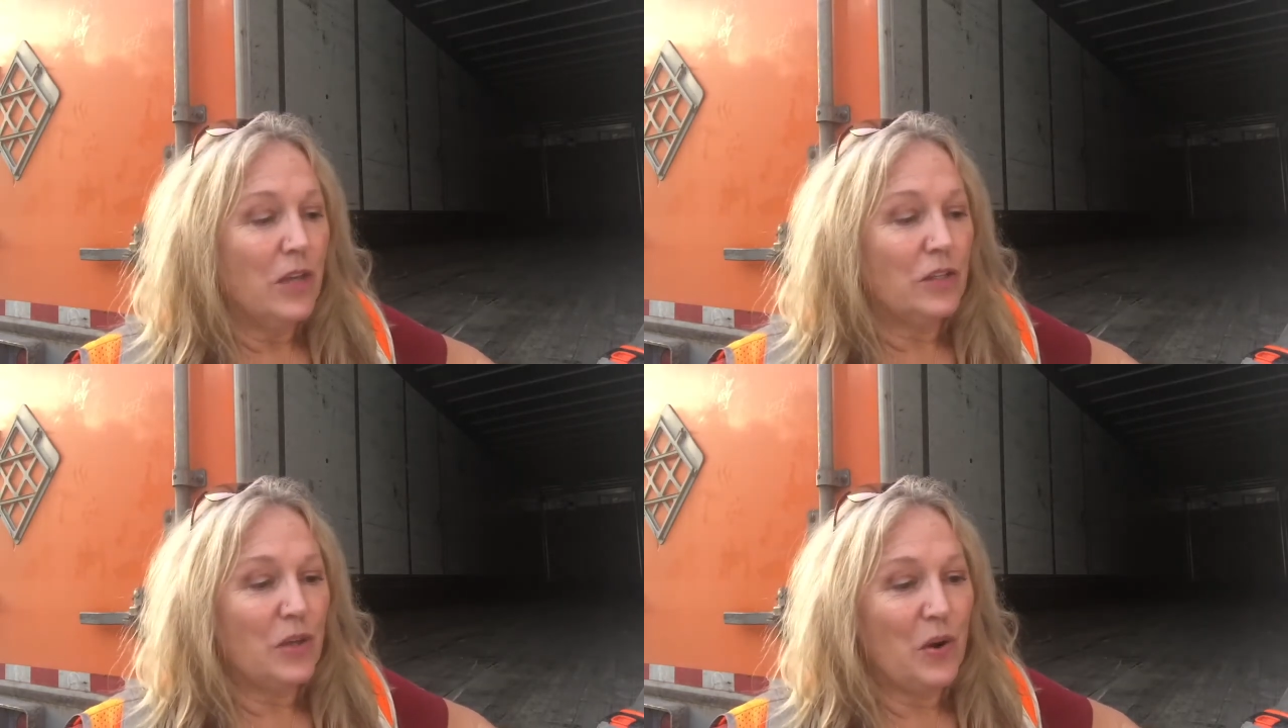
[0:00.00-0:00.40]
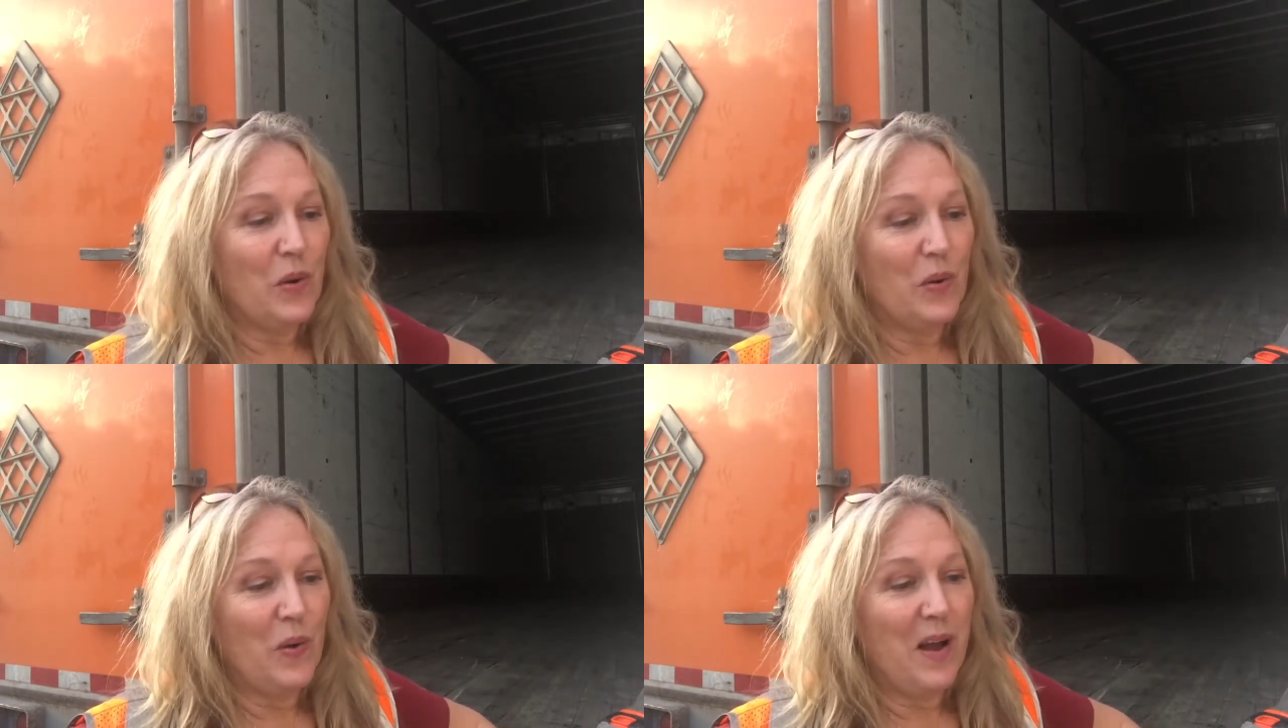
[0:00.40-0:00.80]

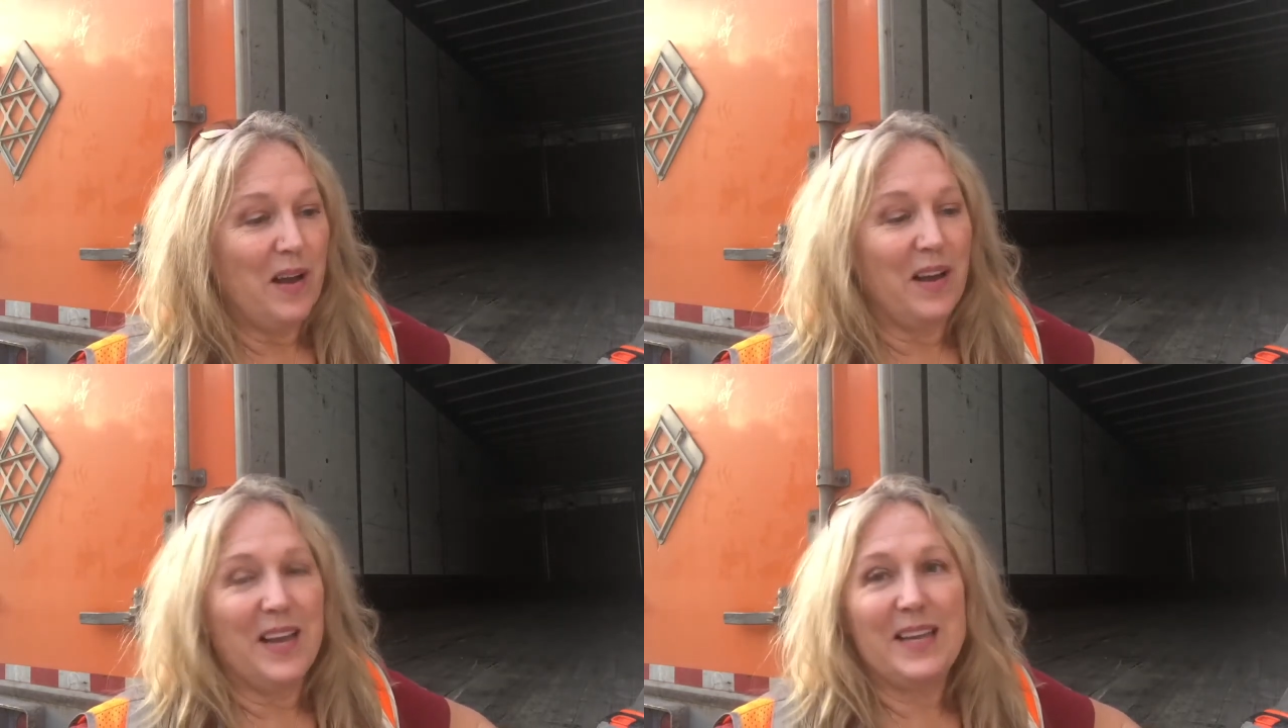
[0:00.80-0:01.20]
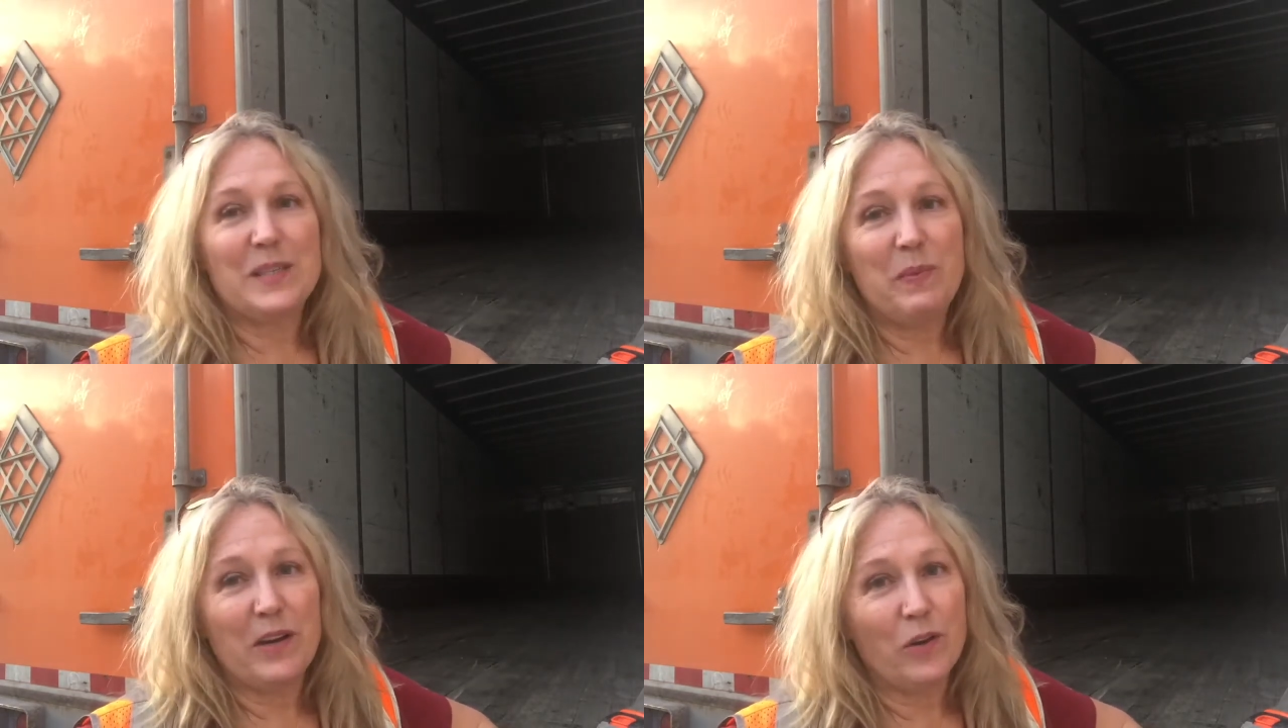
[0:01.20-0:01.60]
So
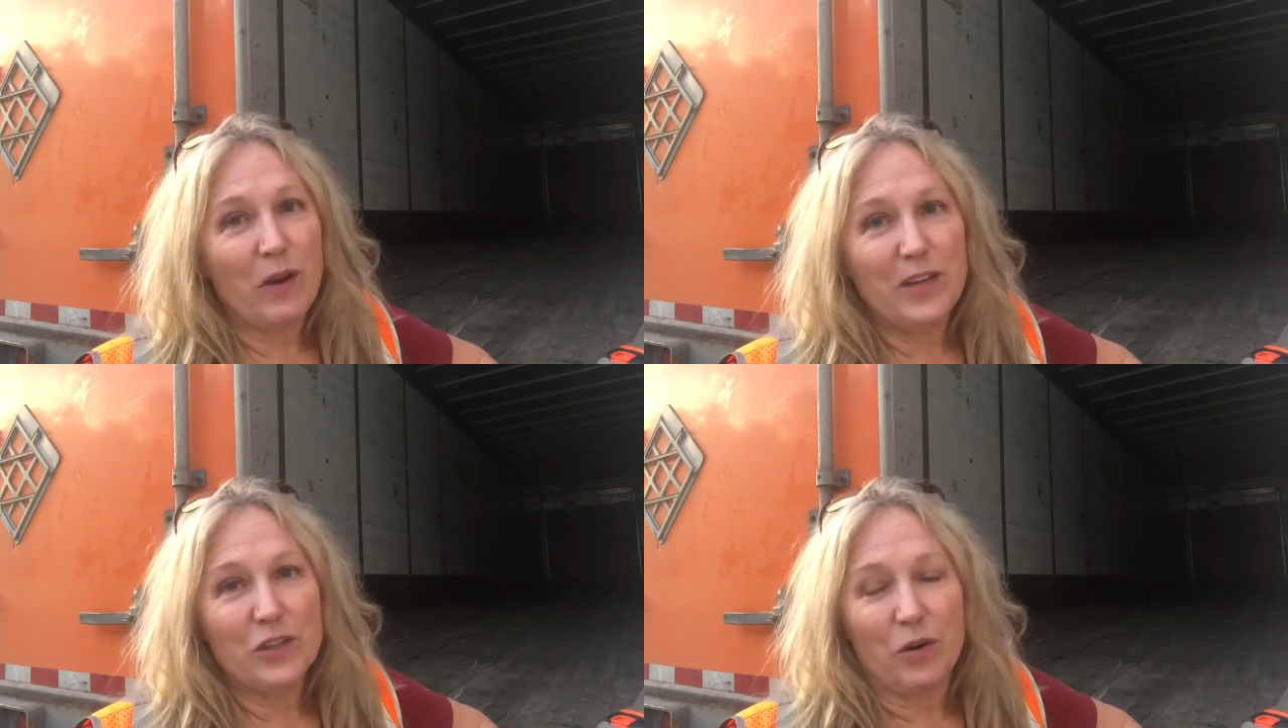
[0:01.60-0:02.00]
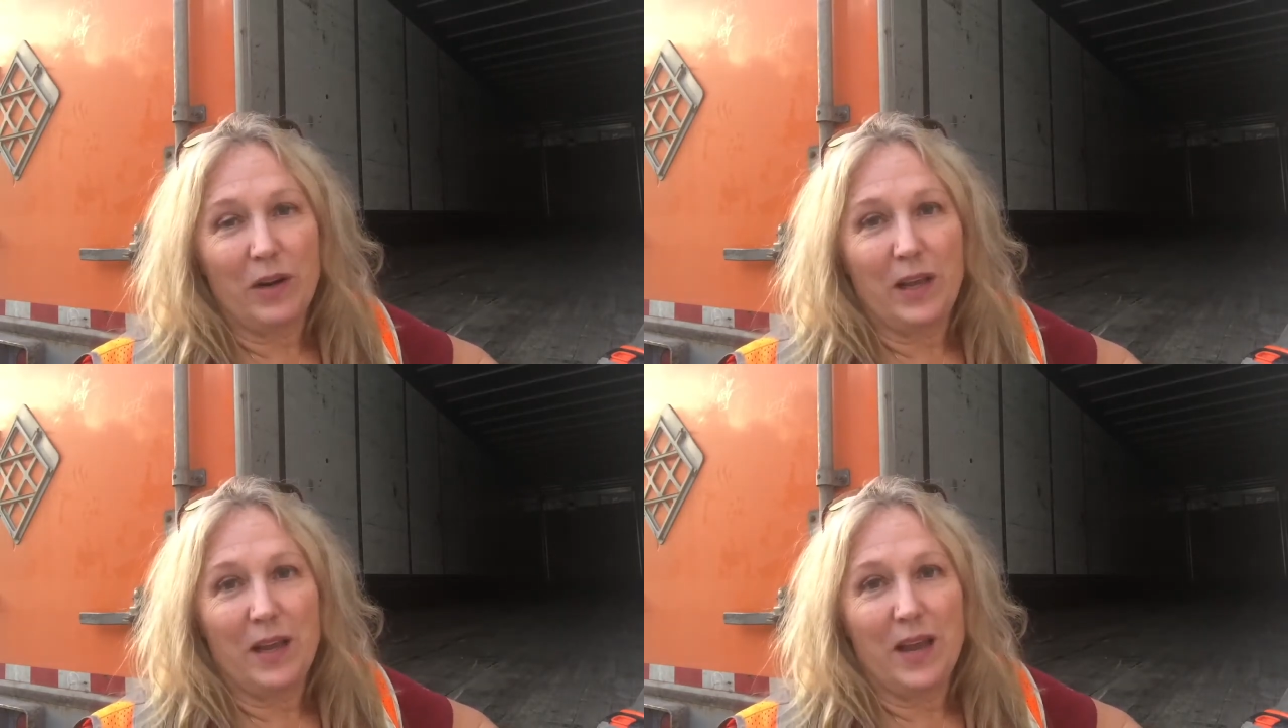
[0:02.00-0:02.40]
it's been a great journey.